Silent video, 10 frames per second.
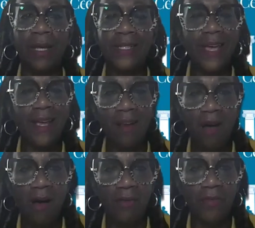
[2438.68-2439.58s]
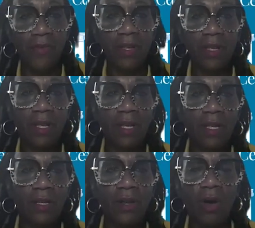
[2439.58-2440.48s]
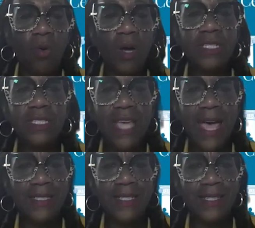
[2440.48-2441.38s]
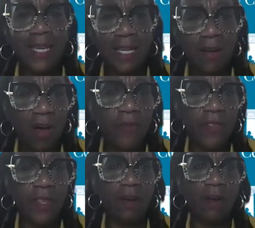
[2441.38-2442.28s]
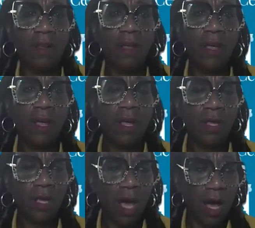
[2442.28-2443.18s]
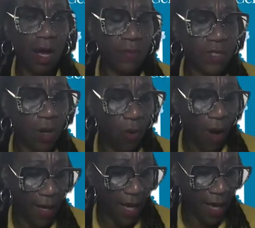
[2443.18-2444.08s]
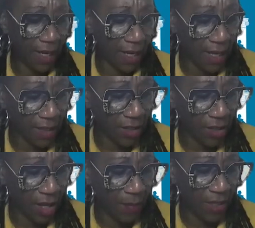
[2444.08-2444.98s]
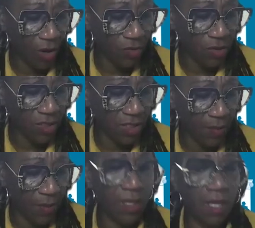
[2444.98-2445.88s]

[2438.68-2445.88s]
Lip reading: take it off. No questions asked, just get it off of there. So I mean, those are some of